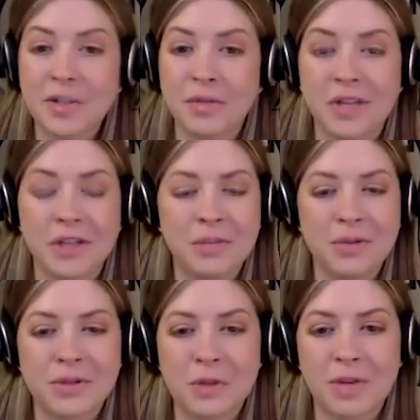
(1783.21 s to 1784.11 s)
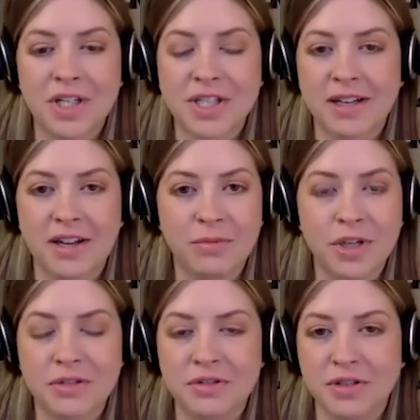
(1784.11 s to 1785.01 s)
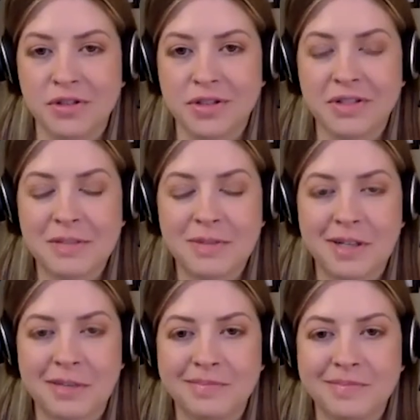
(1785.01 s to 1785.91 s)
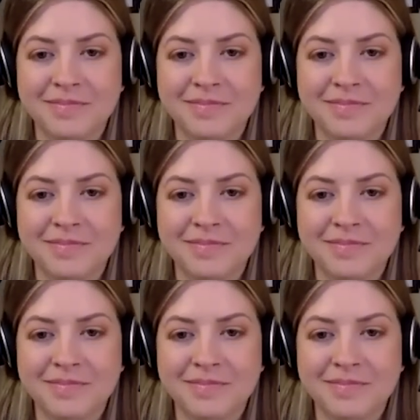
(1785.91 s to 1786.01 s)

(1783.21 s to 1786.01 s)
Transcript: you. Thank you both so much. I love what you do. So keep it up.